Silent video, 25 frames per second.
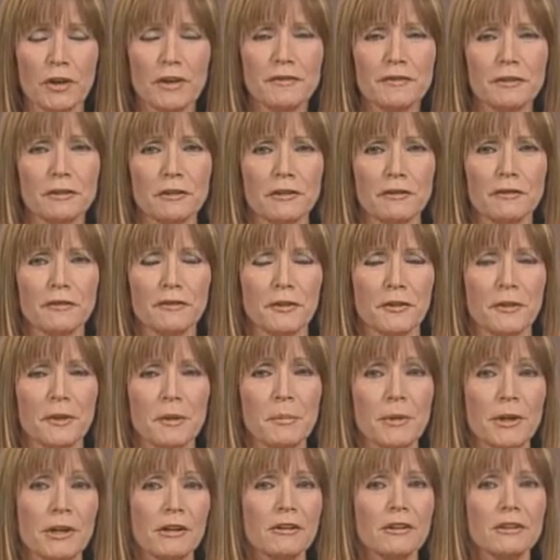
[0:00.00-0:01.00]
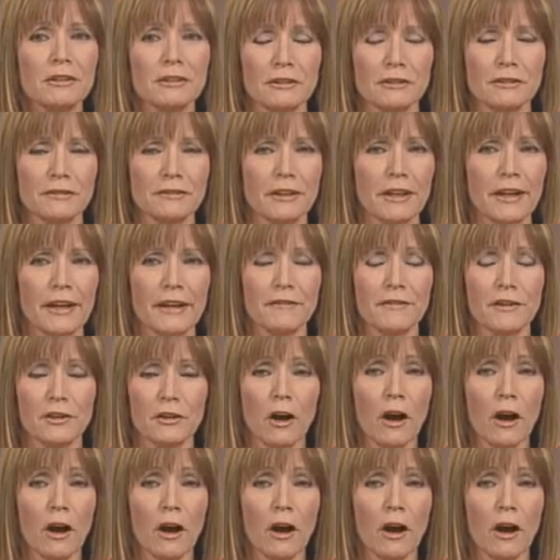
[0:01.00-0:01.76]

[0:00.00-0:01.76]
joyful for the miracle of life